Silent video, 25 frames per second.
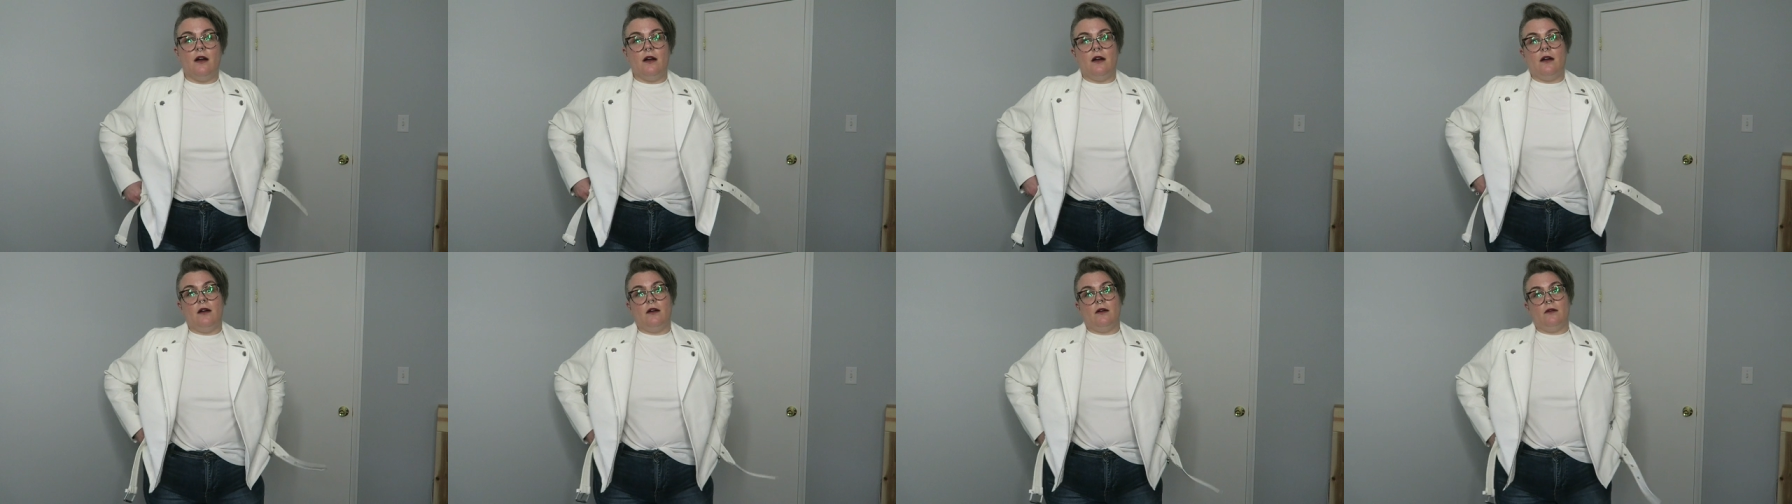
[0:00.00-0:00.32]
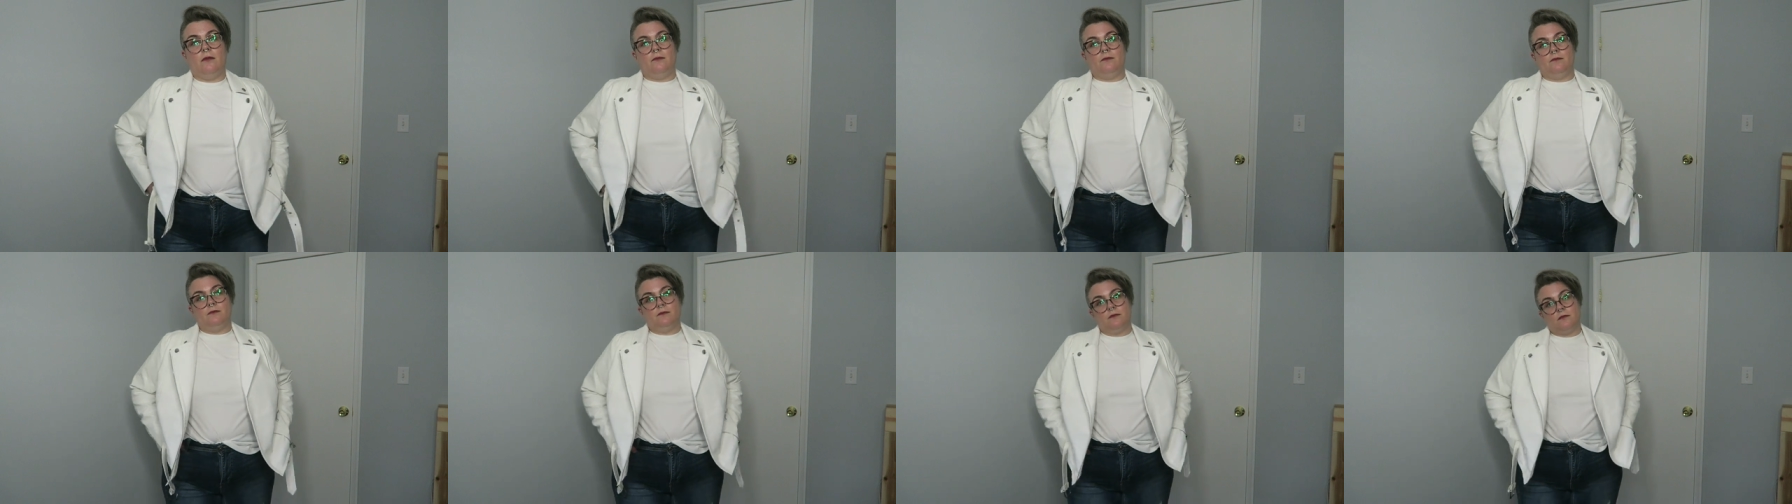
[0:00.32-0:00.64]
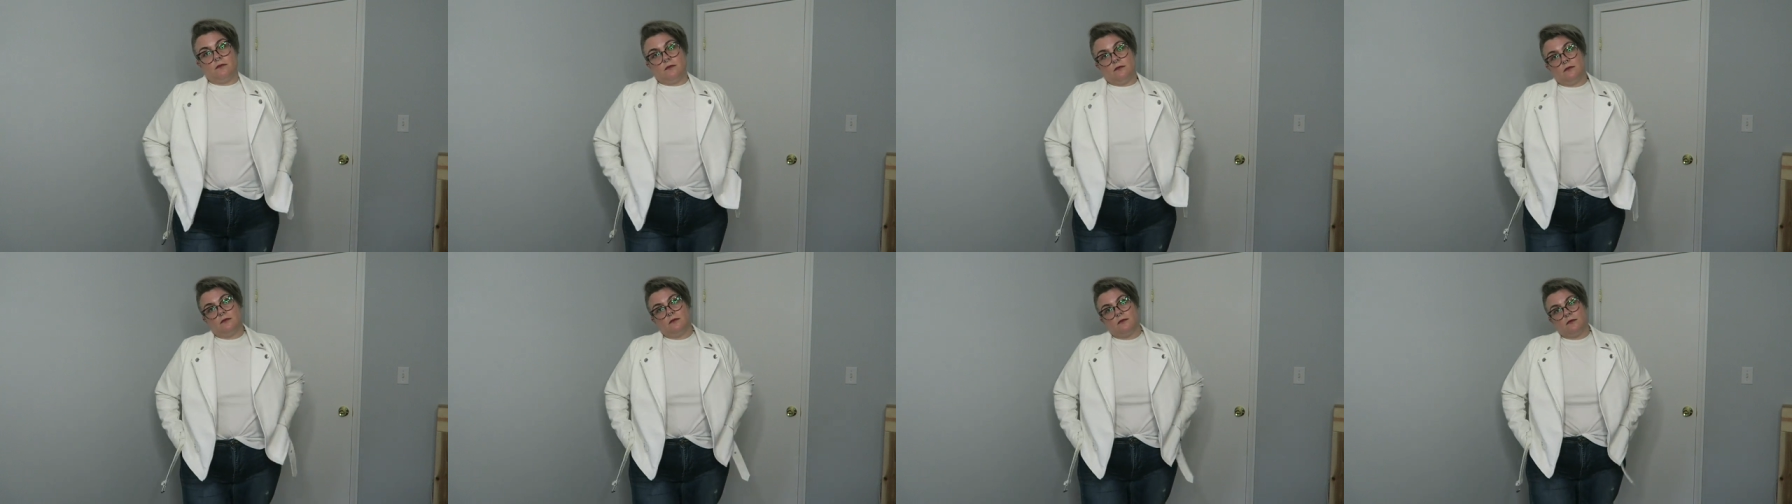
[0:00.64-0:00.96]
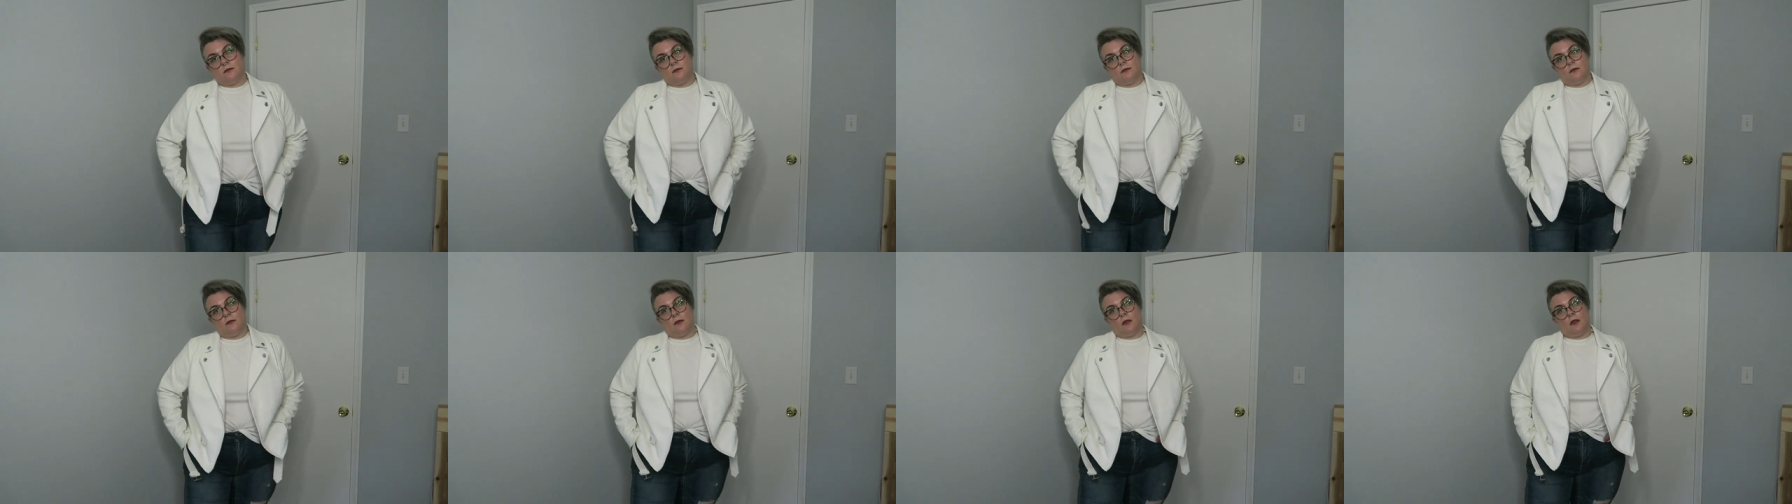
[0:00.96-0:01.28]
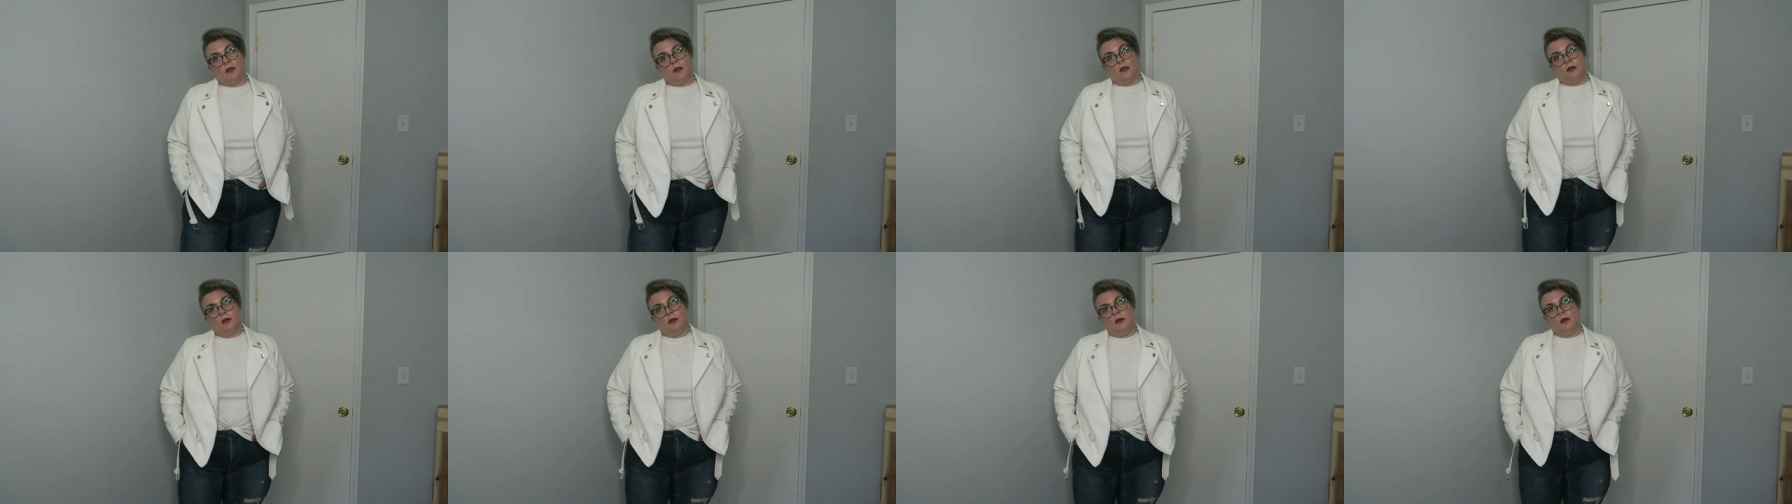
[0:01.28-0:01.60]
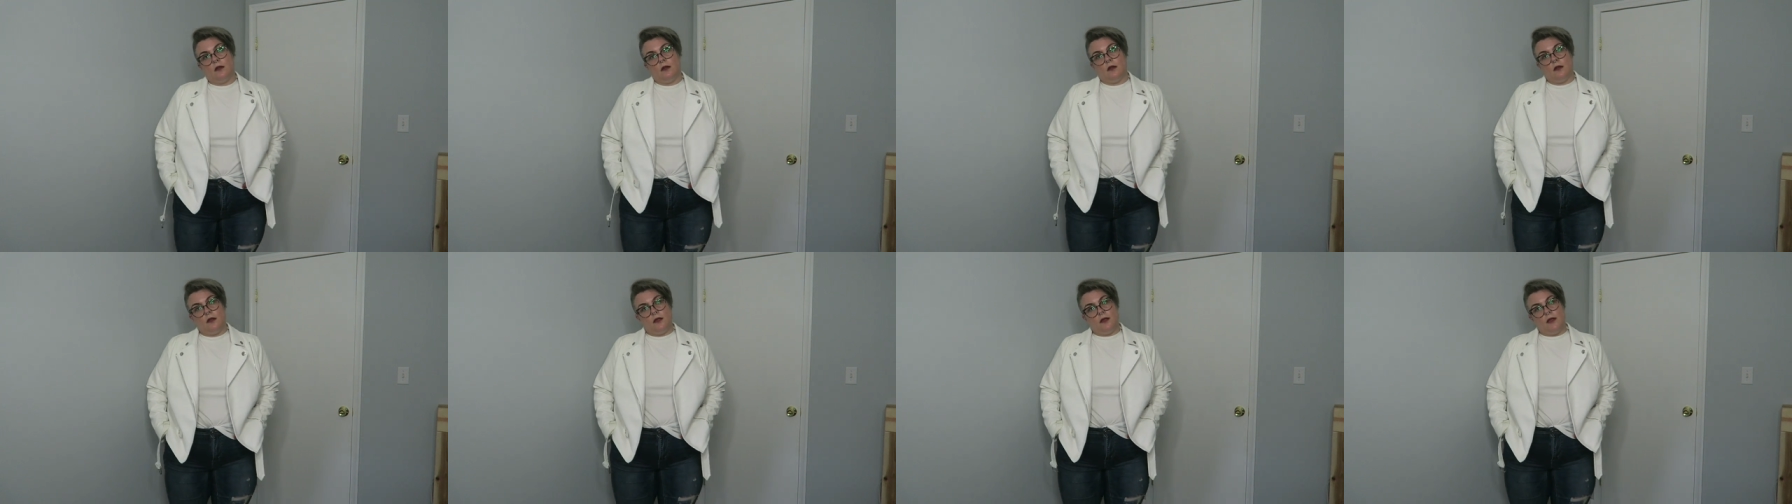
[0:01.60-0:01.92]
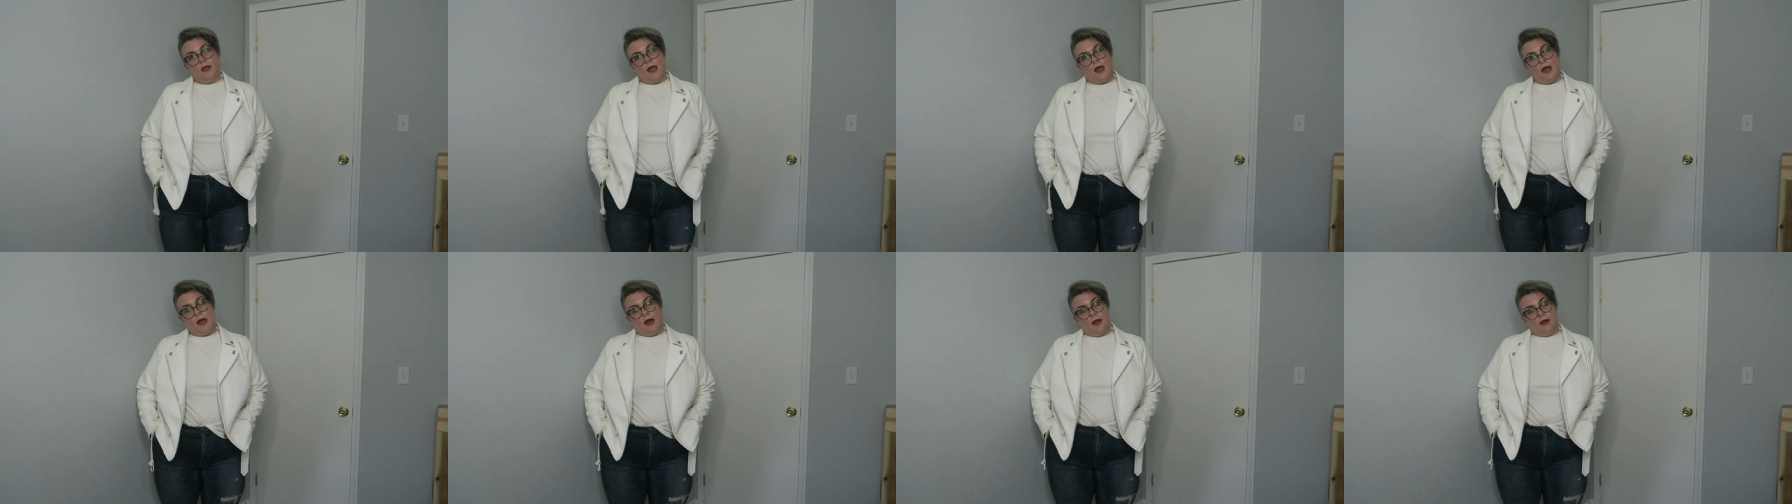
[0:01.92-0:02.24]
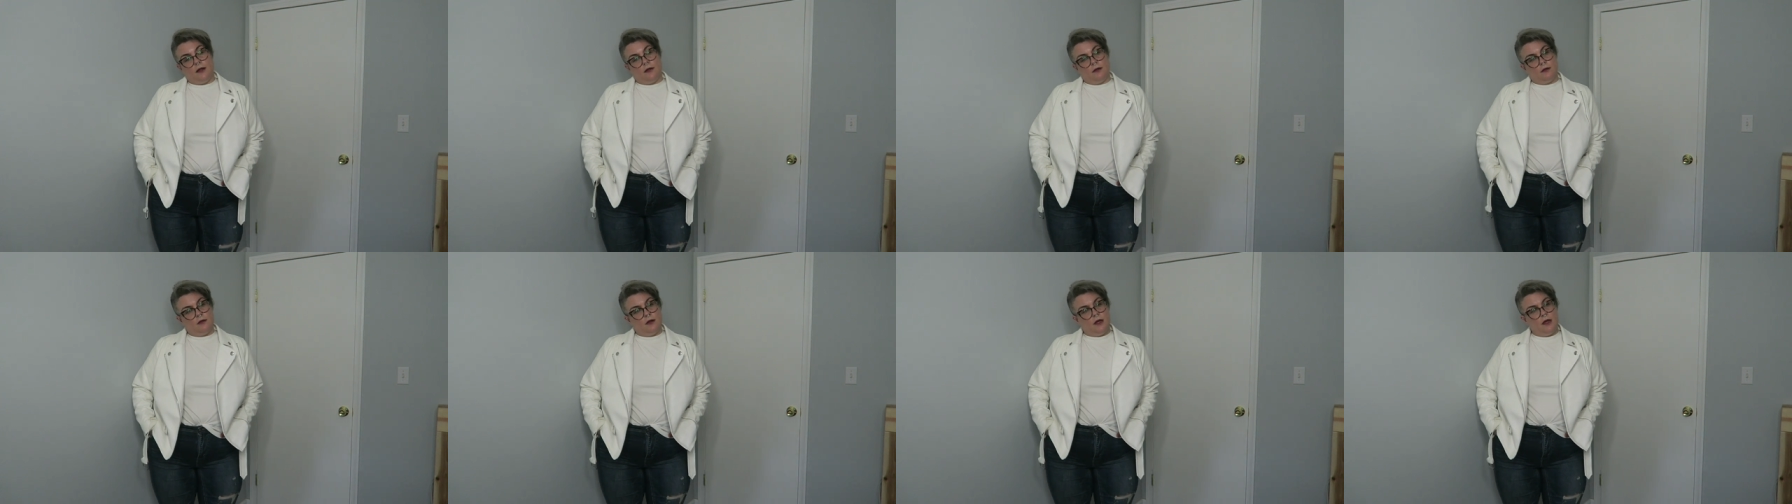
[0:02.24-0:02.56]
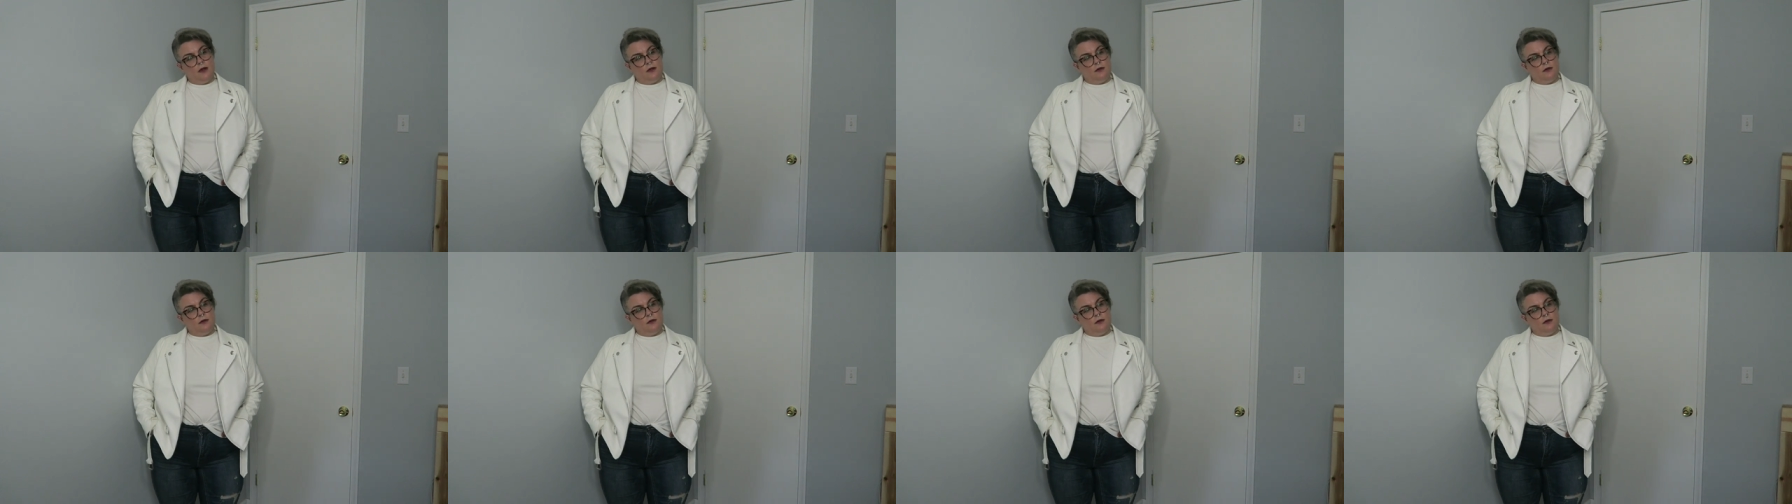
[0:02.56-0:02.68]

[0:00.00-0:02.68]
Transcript: um, yeah,